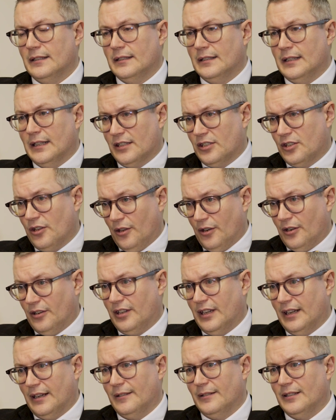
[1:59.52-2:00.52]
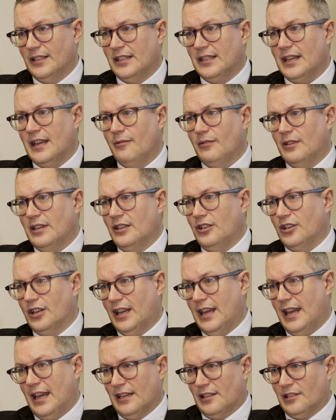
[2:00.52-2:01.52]
That's the other thing. Stay within your
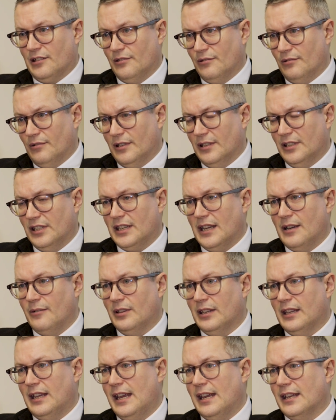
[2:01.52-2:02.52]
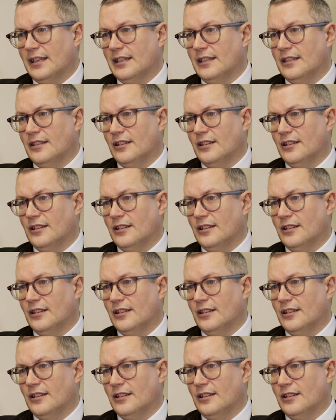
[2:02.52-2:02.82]
caseload. Stay with the cases